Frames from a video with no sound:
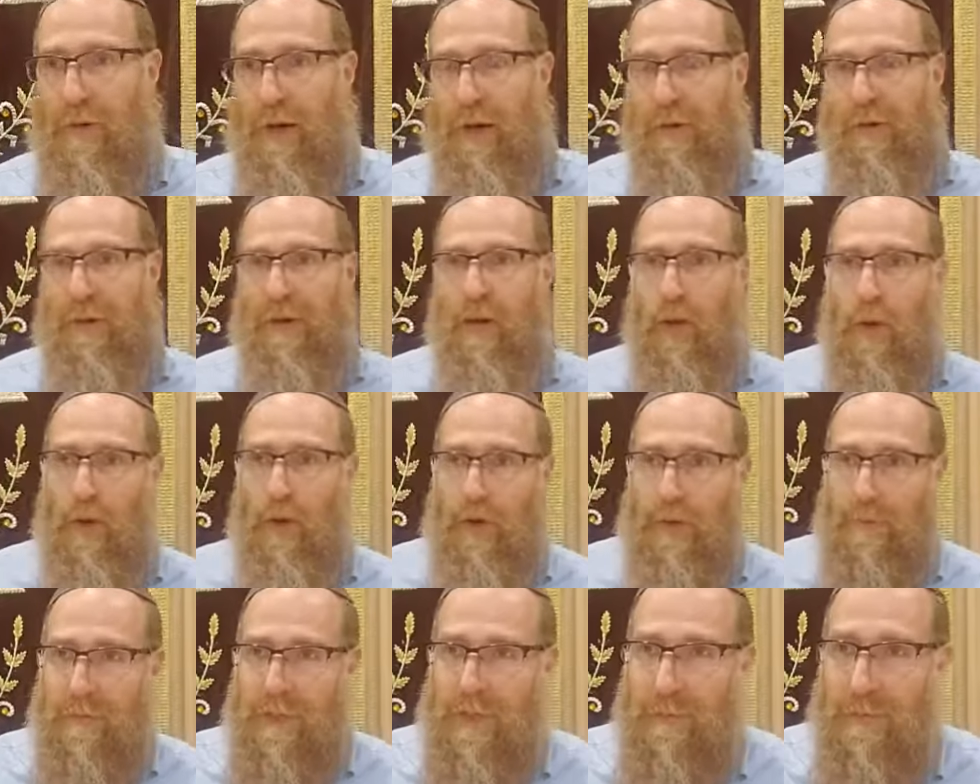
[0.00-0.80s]
on the
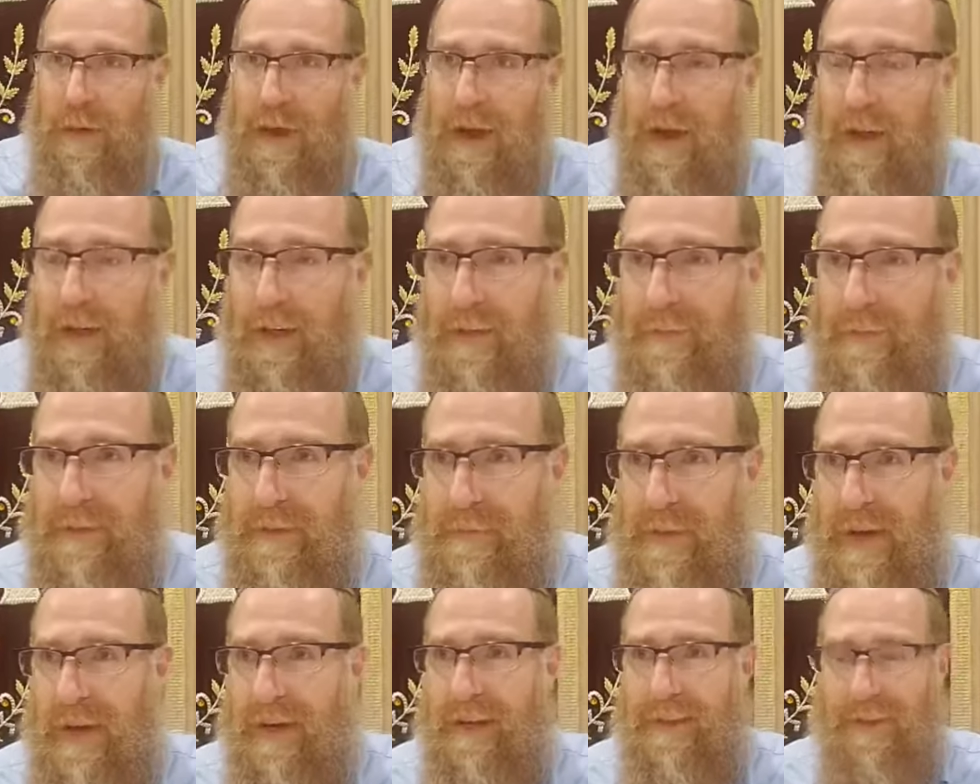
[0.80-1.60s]
golden mizbeach, the
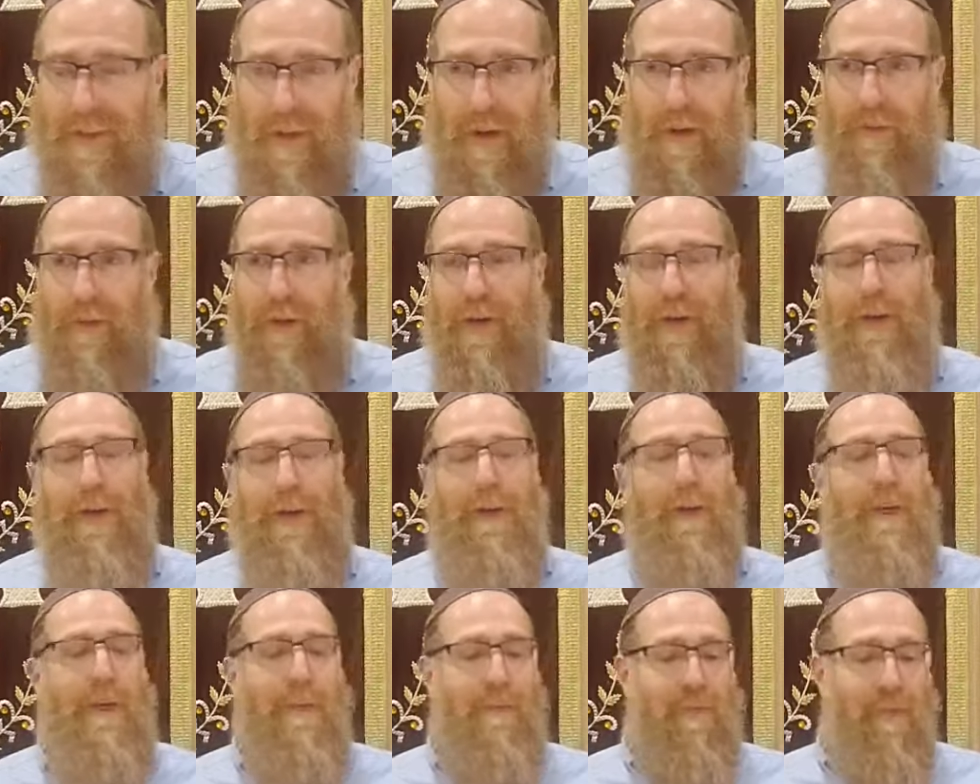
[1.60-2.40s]
mizbeach hazav.
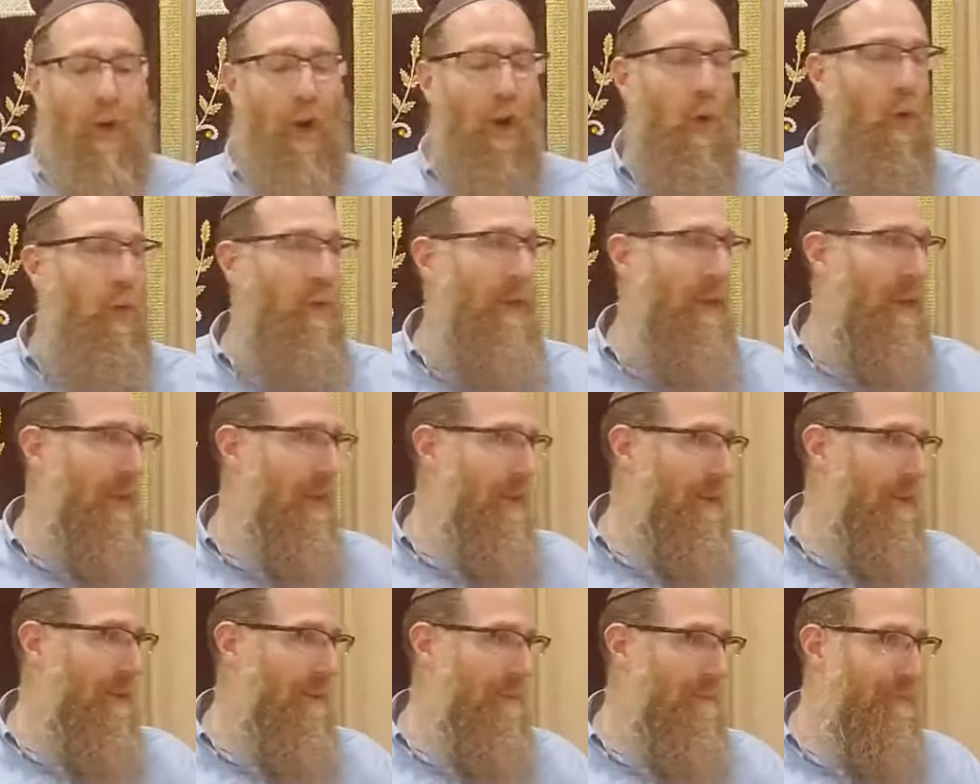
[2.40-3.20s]

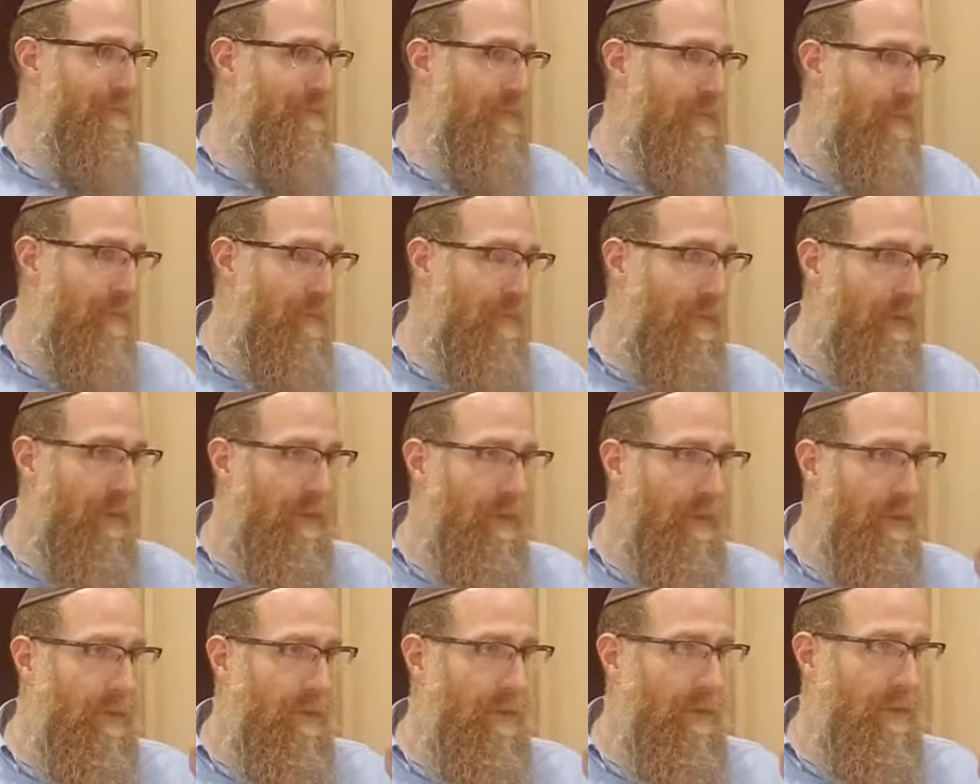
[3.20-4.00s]
Only
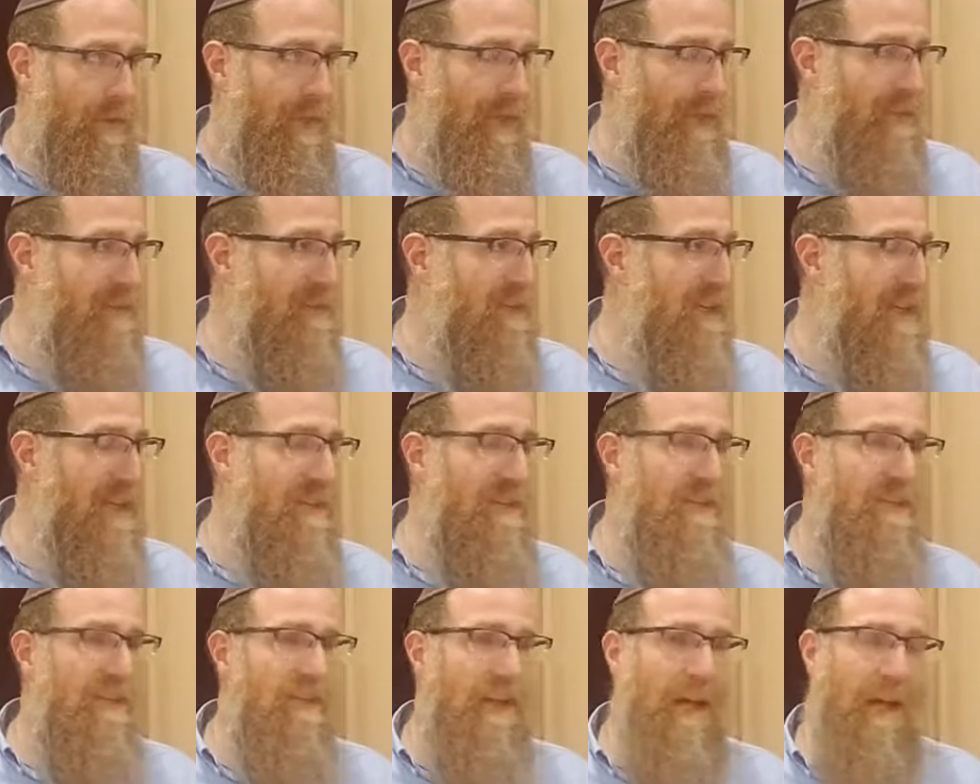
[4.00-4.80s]

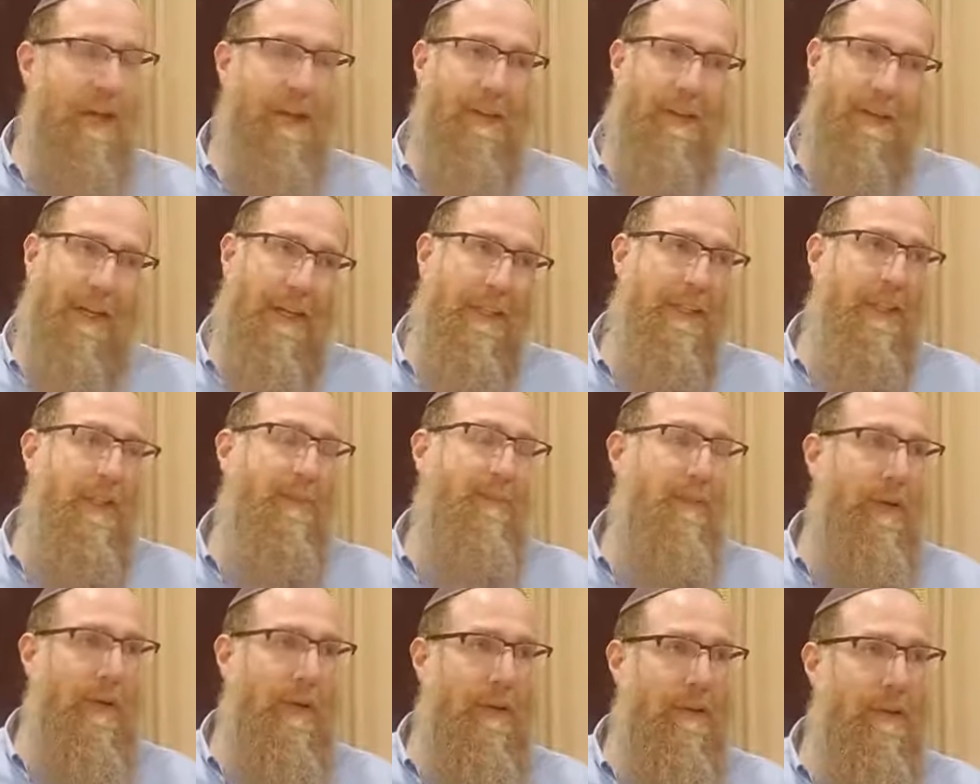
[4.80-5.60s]
incense and then
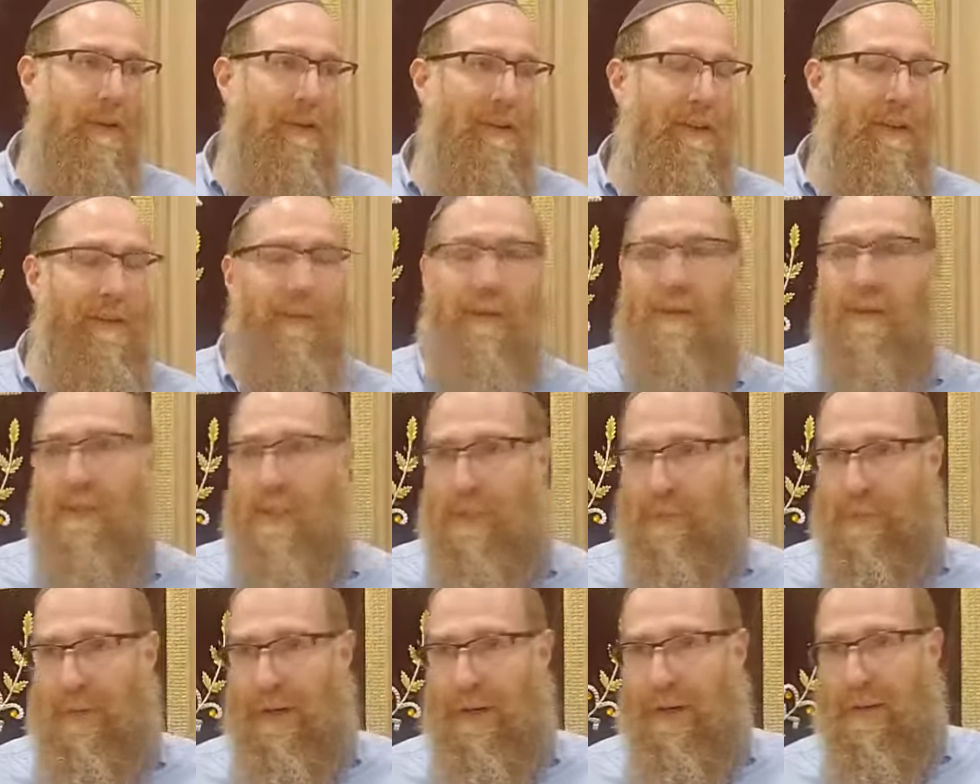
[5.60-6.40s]

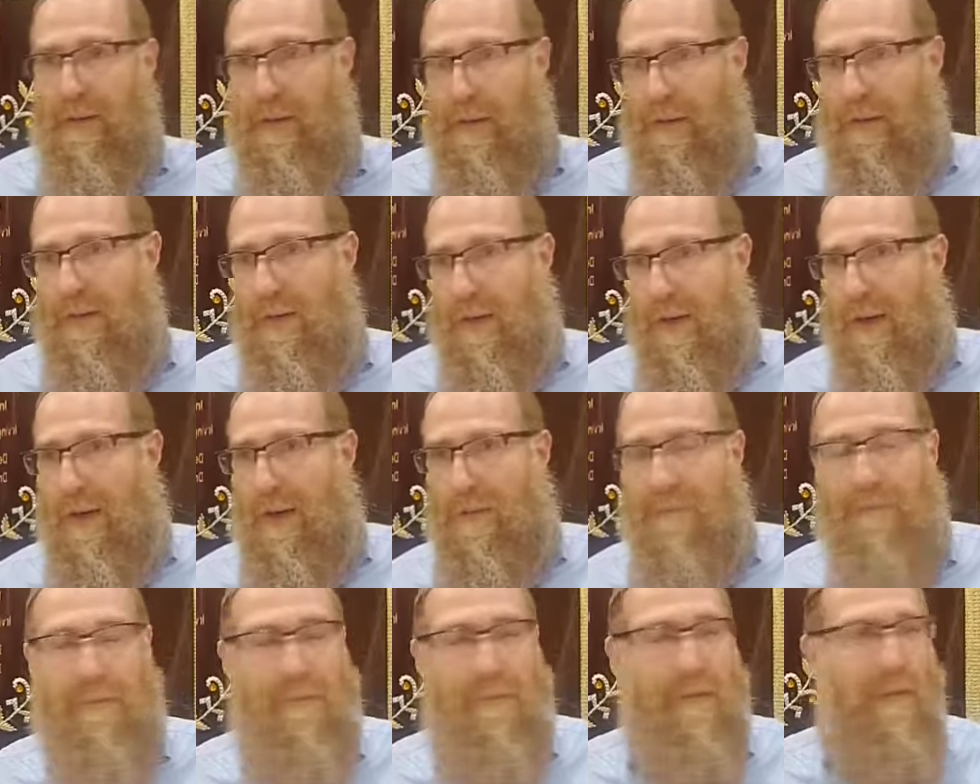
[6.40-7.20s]
sprinkles
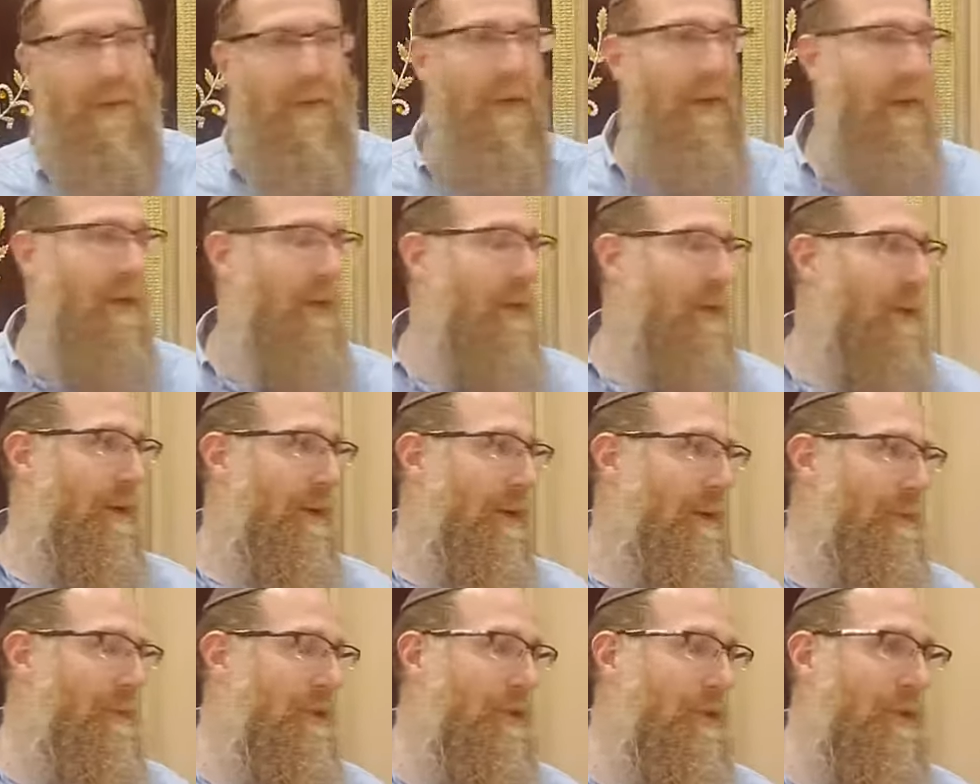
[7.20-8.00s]
on
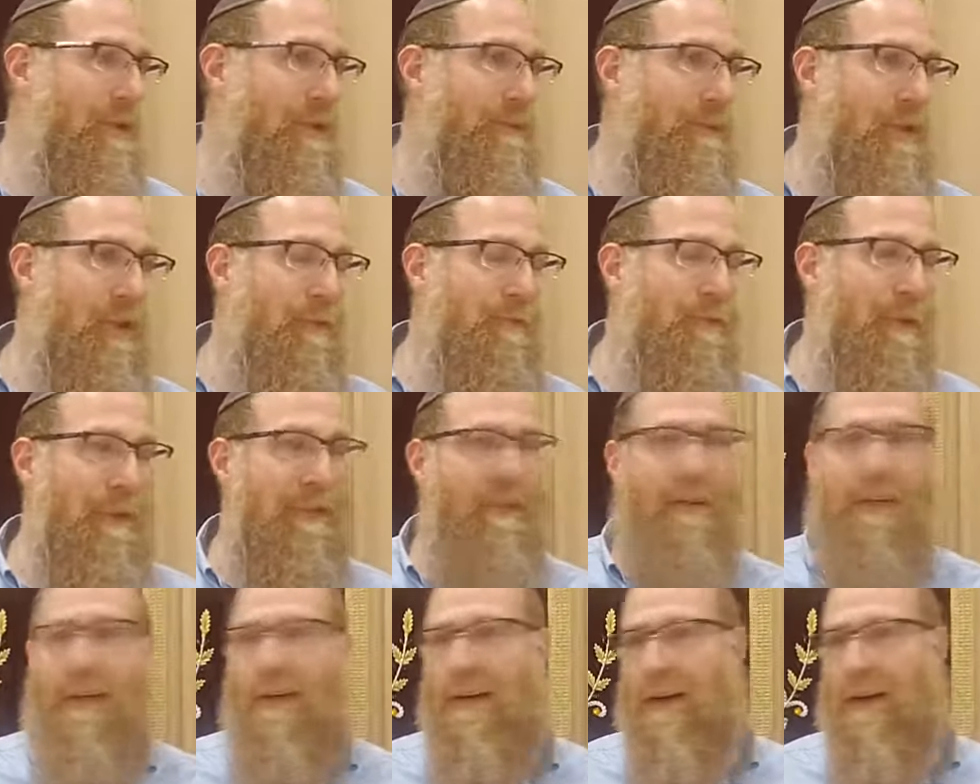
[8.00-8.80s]
that was used for
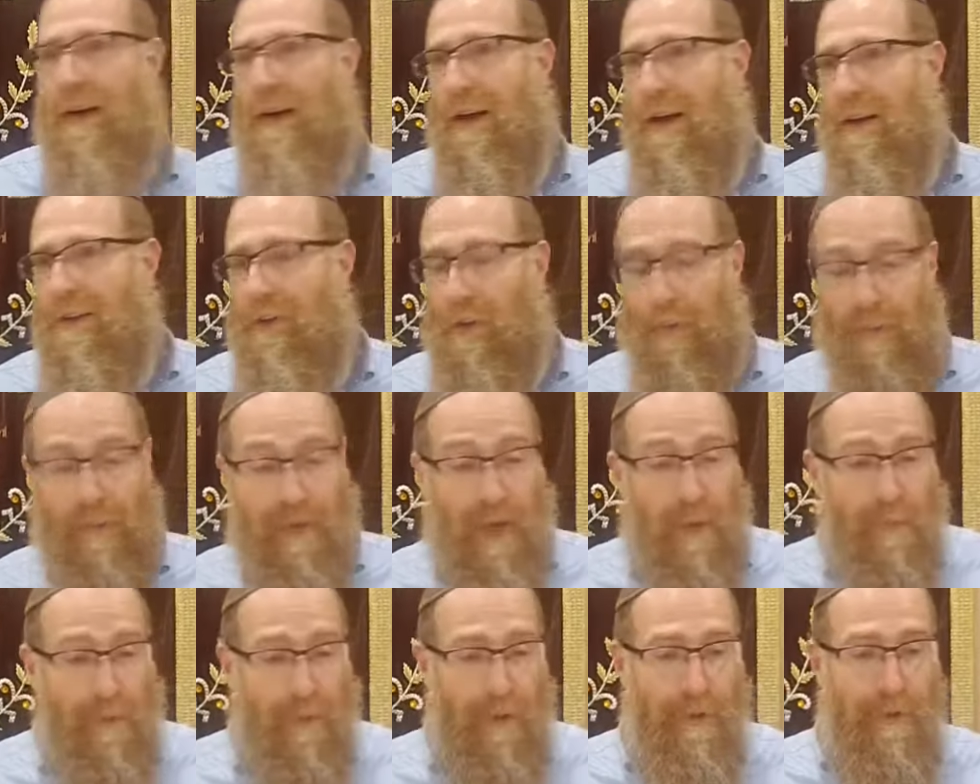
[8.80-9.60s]
spritzing on Yom
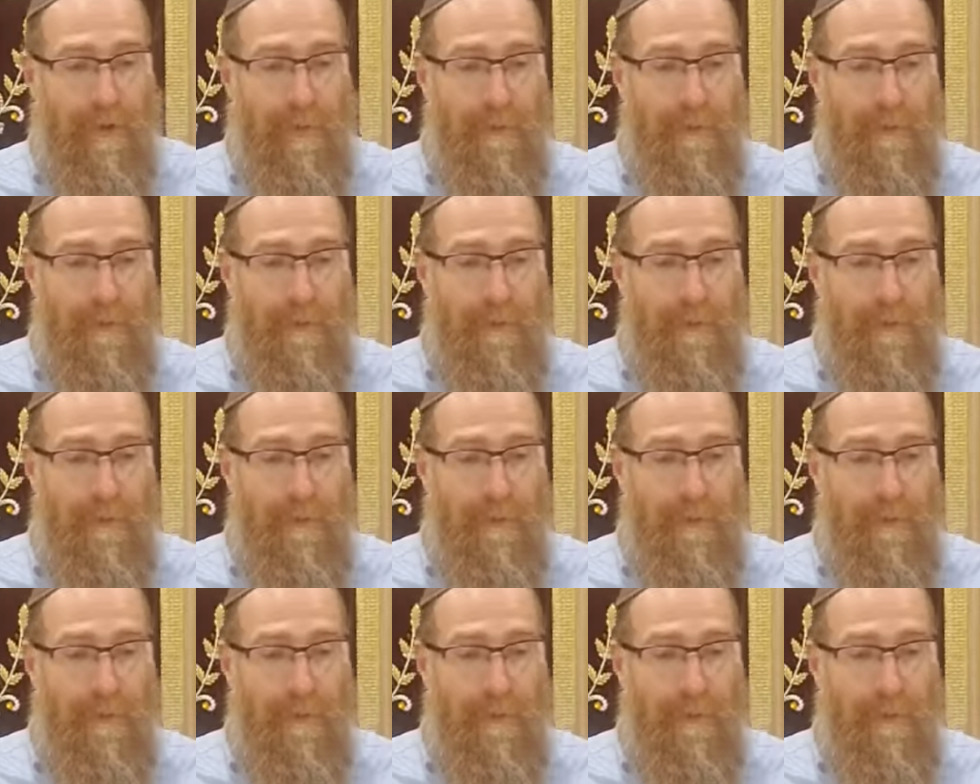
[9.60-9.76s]
Kippur.